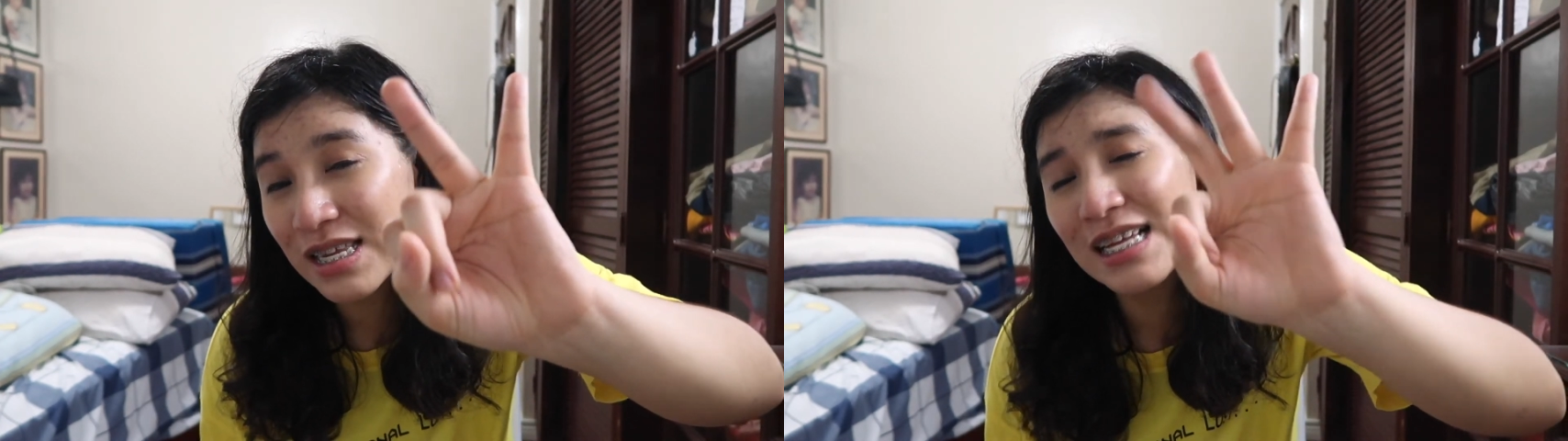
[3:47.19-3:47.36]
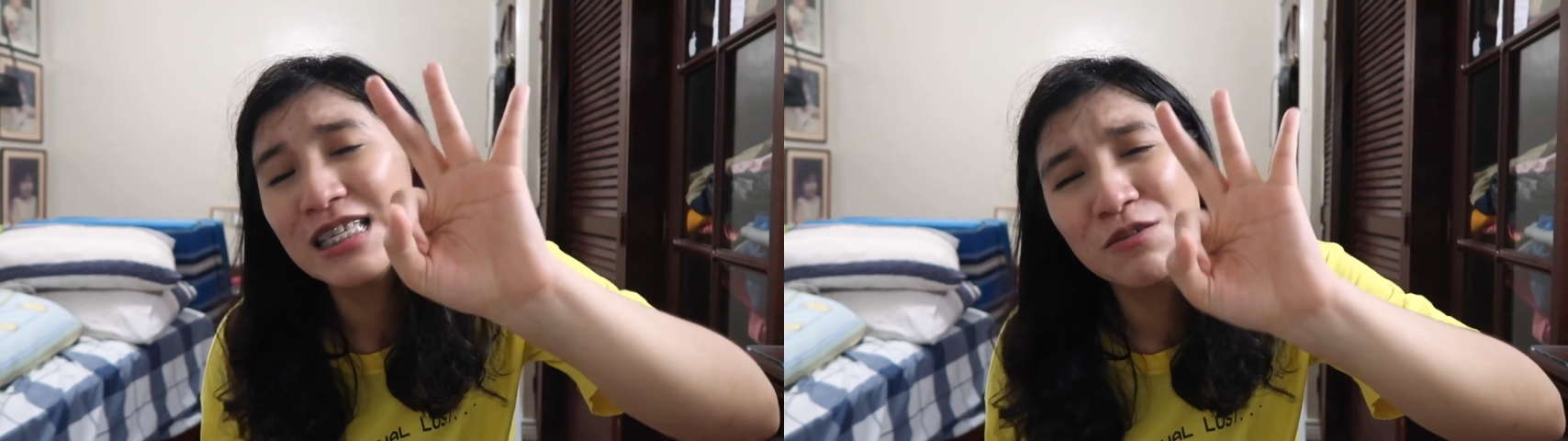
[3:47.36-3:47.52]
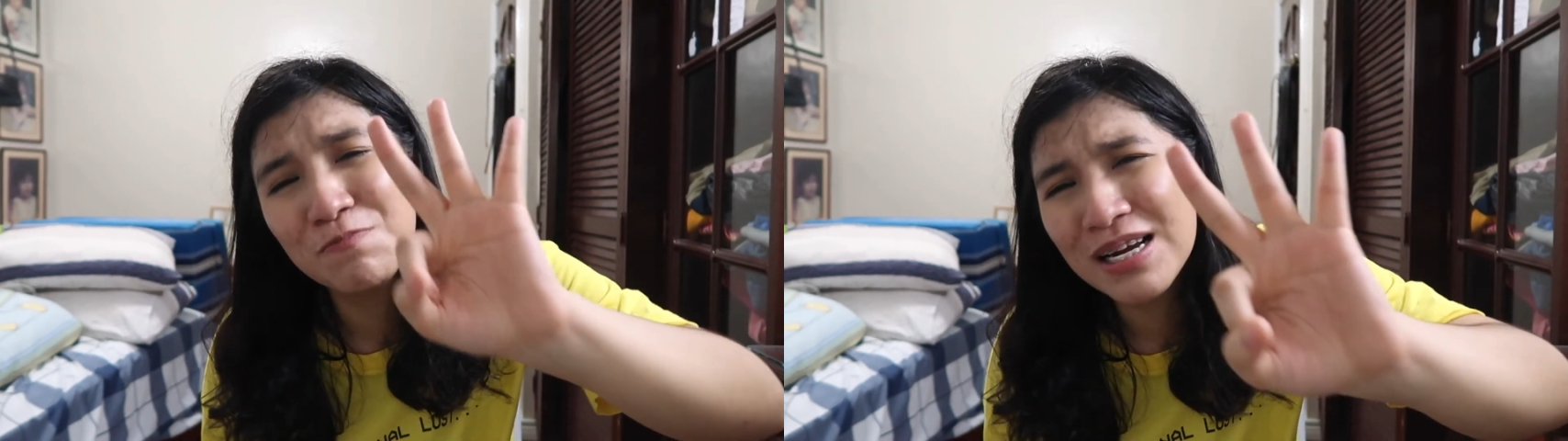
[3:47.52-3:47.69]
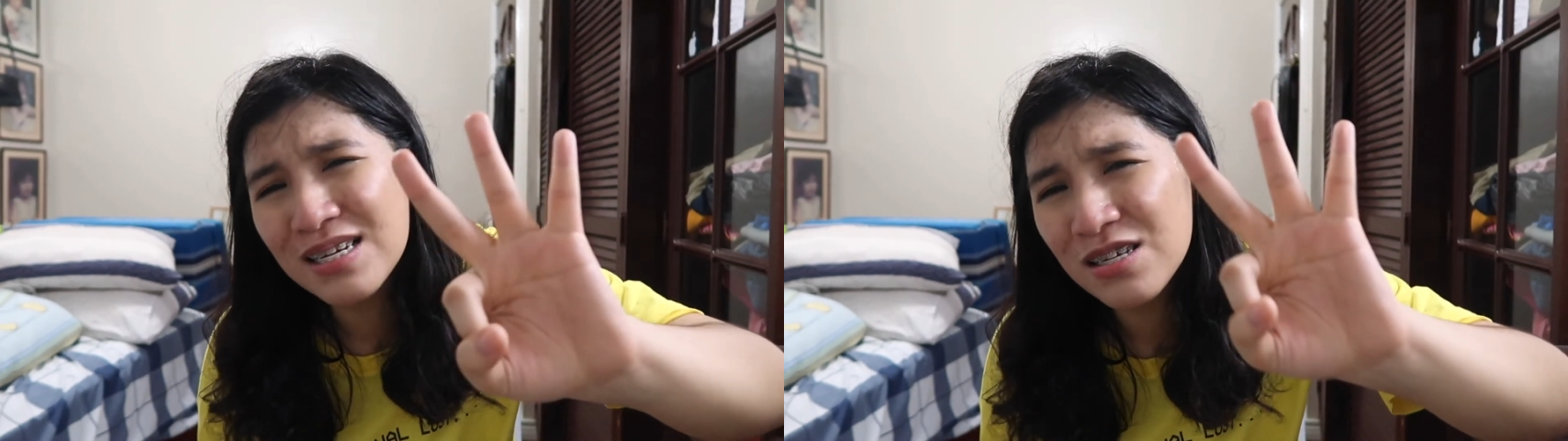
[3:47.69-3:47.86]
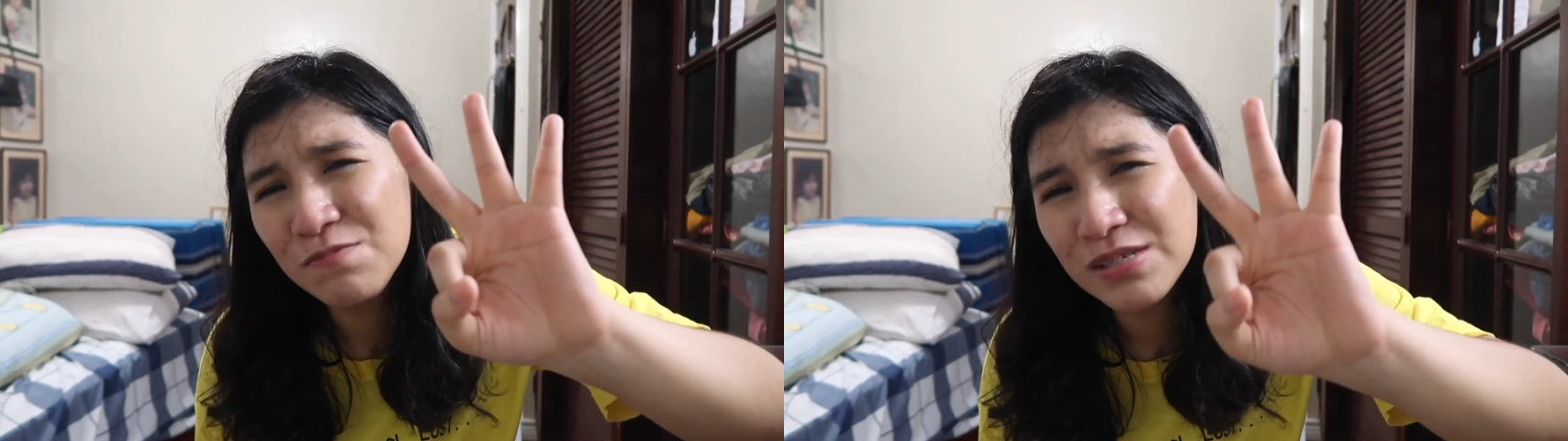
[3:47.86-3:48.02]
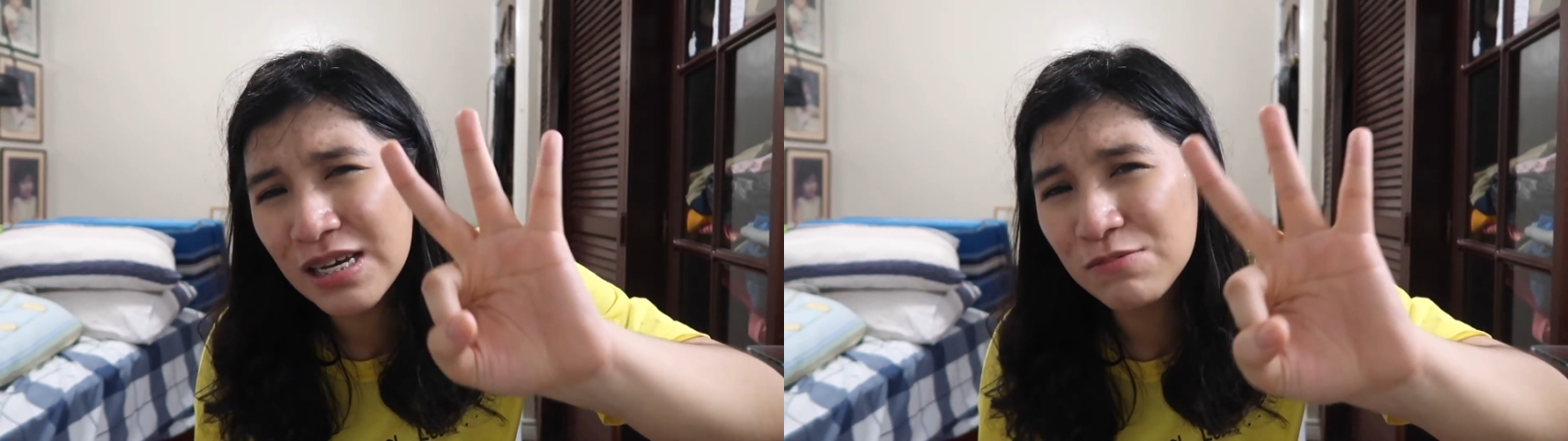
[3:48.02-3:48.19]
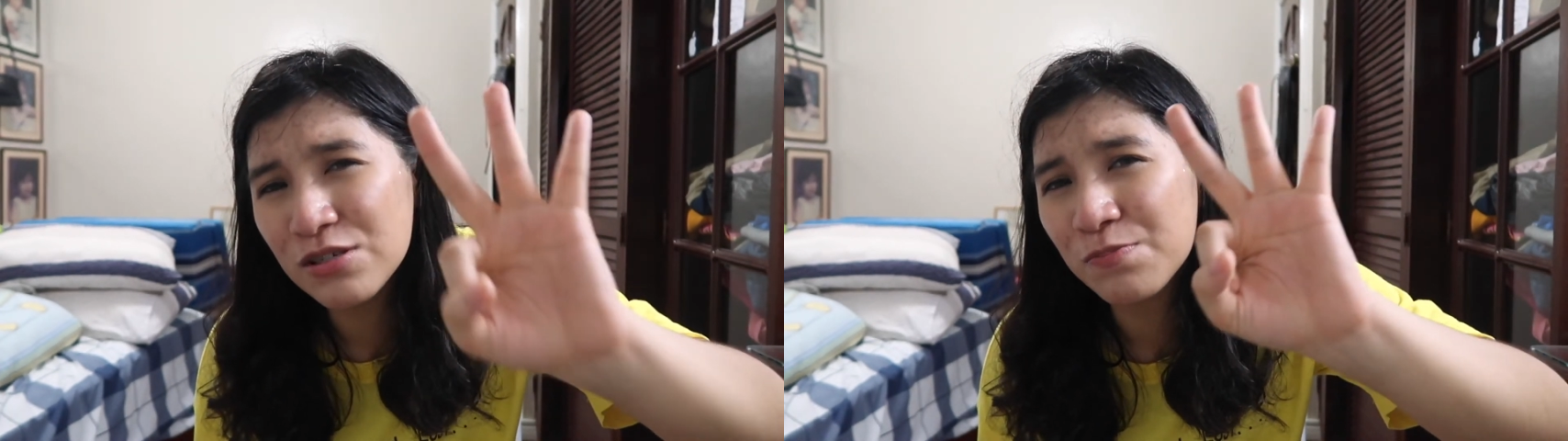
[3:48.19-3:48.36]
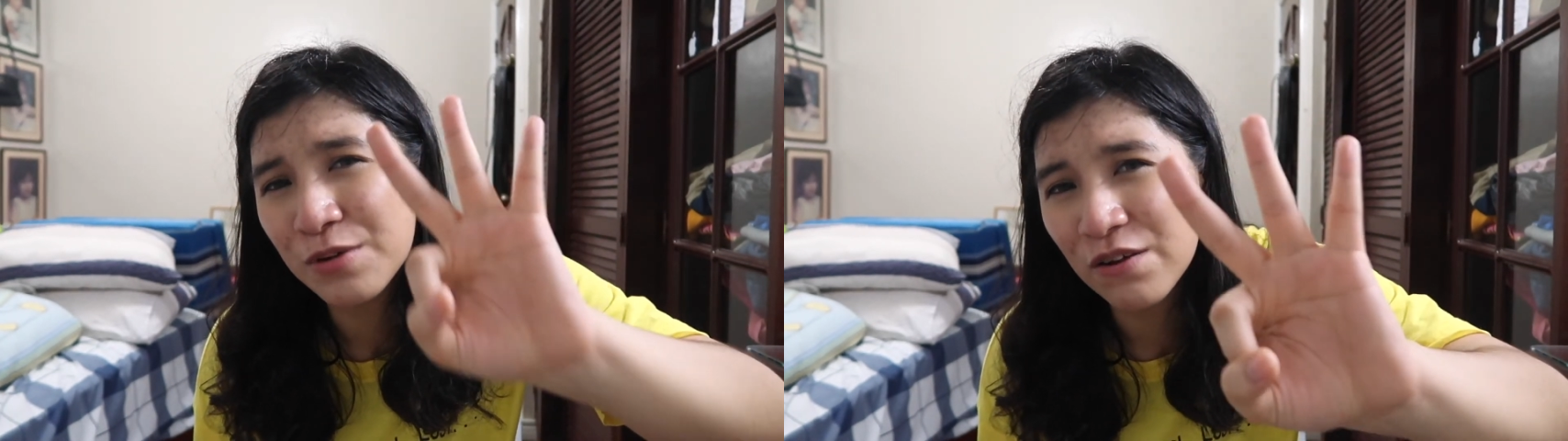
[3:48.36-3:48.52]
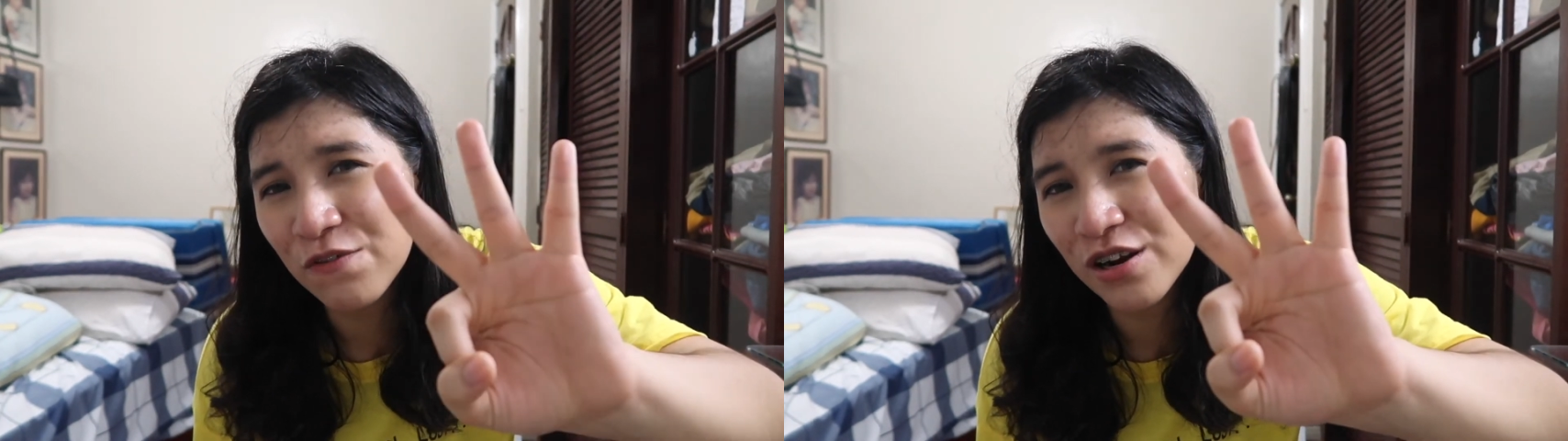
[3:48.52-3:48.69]
and spare some time to
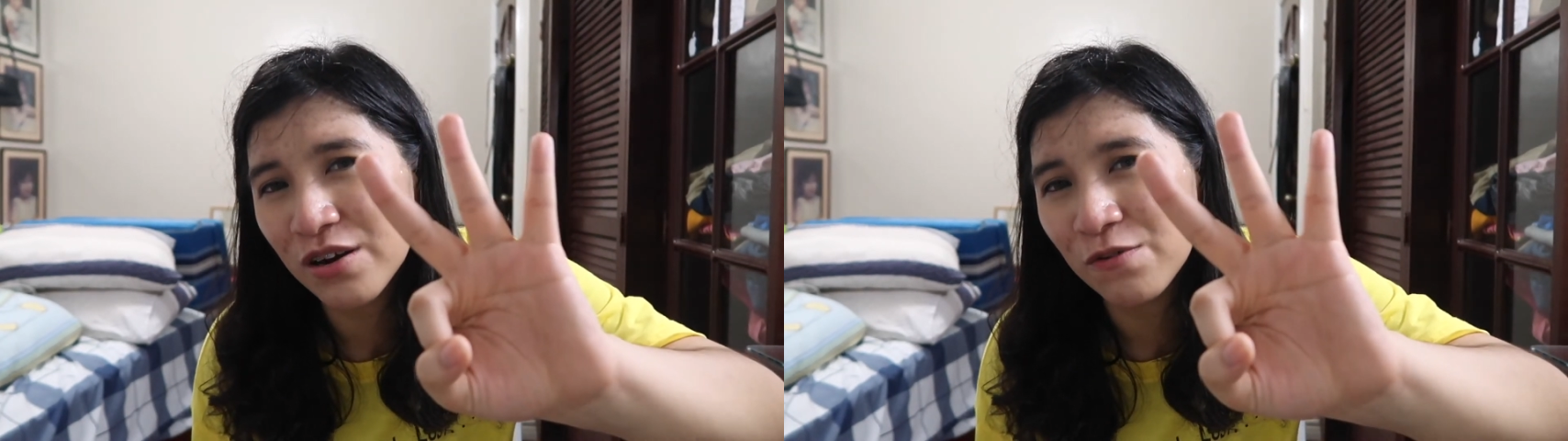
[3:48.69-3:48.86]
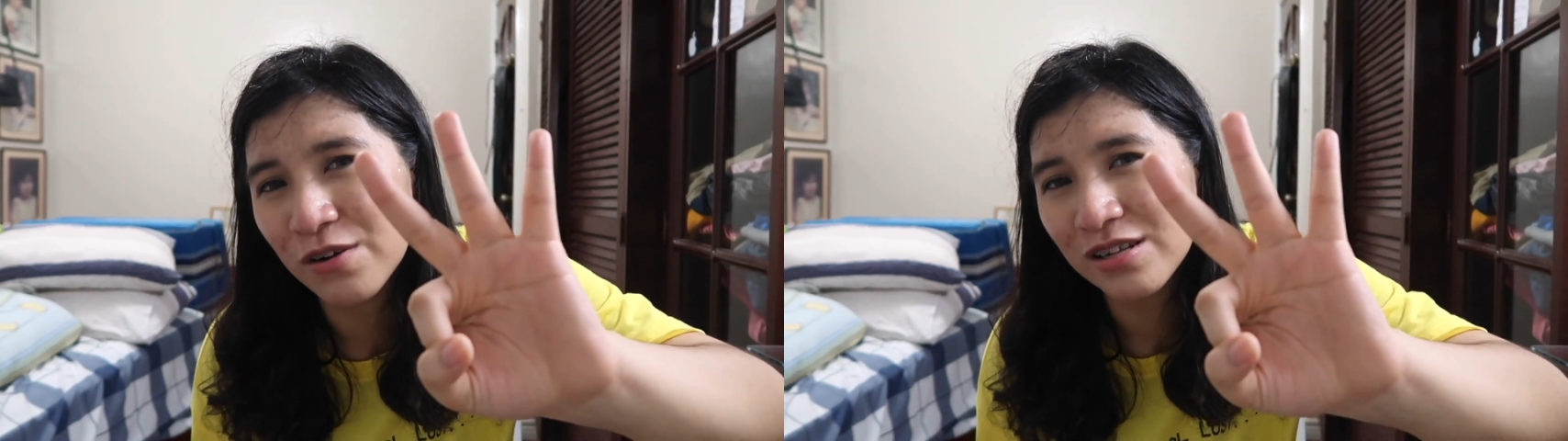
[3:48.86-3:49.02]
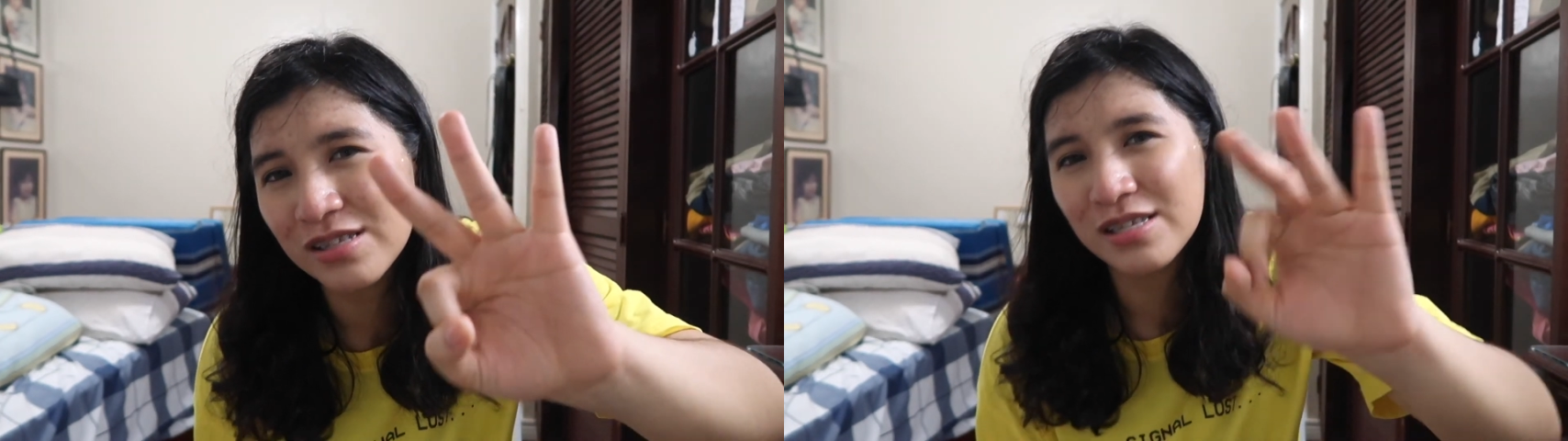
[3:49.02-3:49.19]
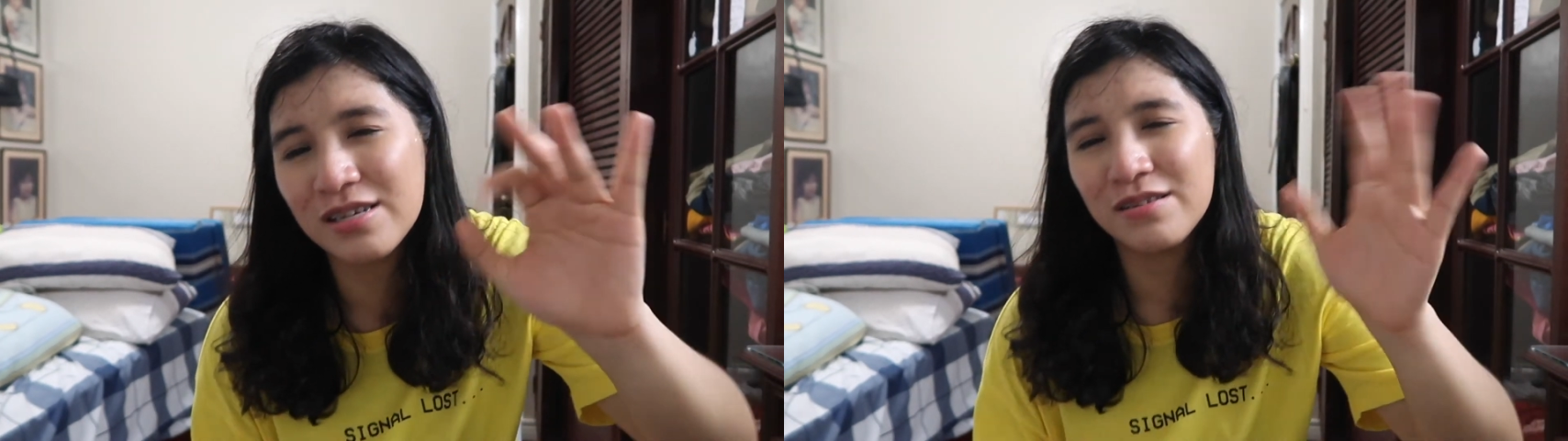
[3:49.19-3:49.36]
pray for the world.